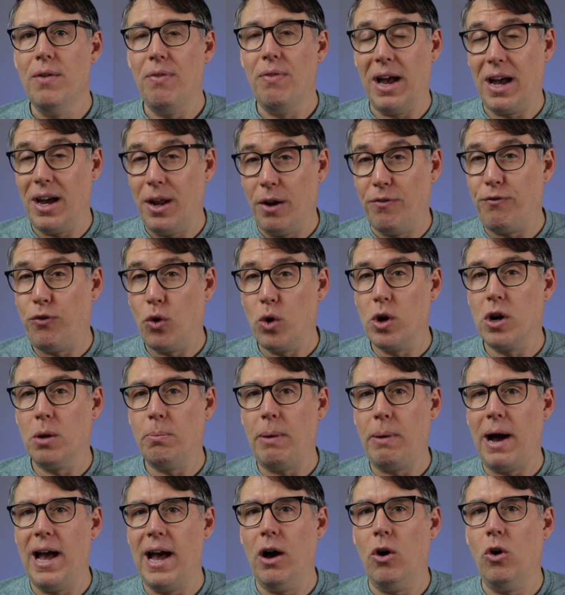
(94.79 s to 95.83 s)
that could afford to
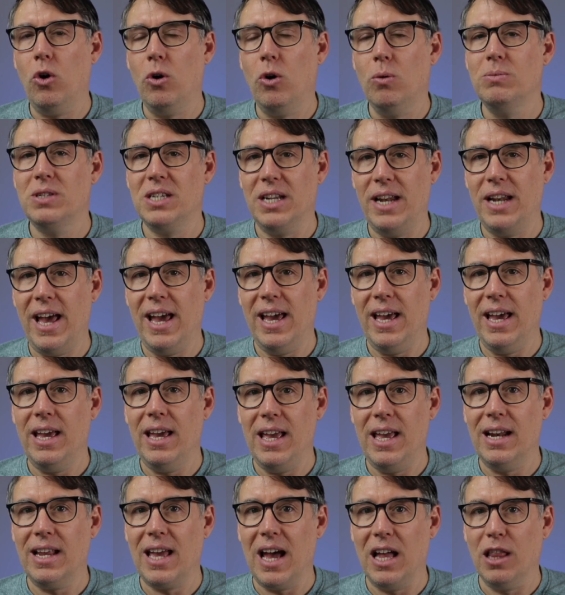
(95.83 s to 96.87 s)
buy a home today
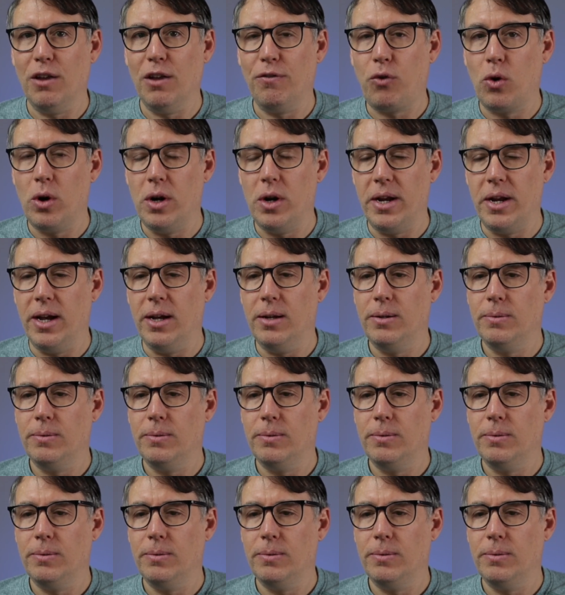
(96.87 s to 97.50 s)
in California.